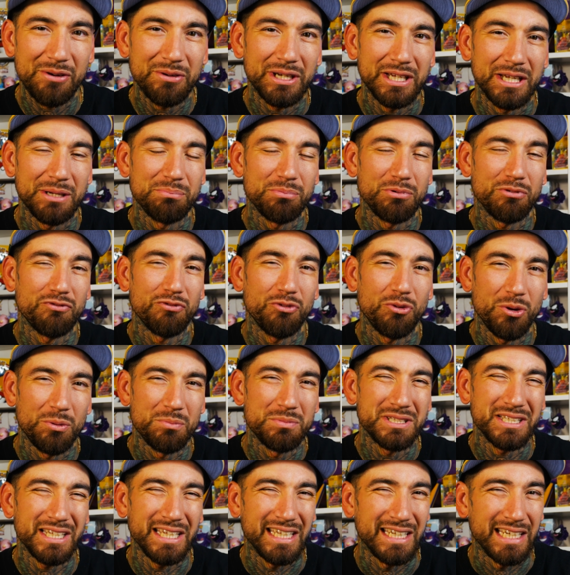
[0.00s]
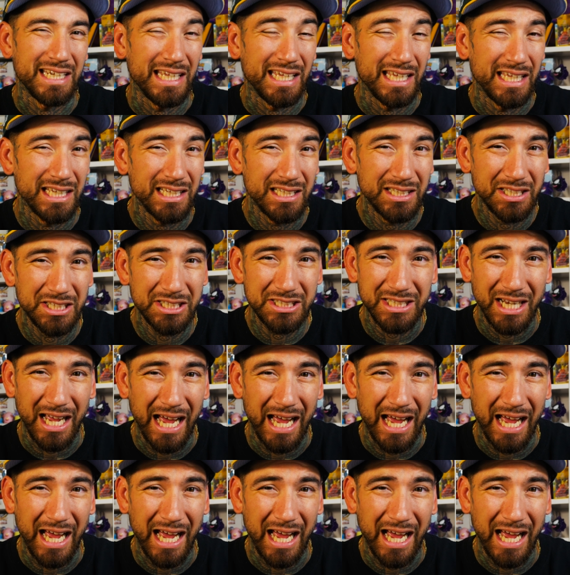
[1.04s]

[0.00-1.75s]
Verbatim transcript: it performs in English.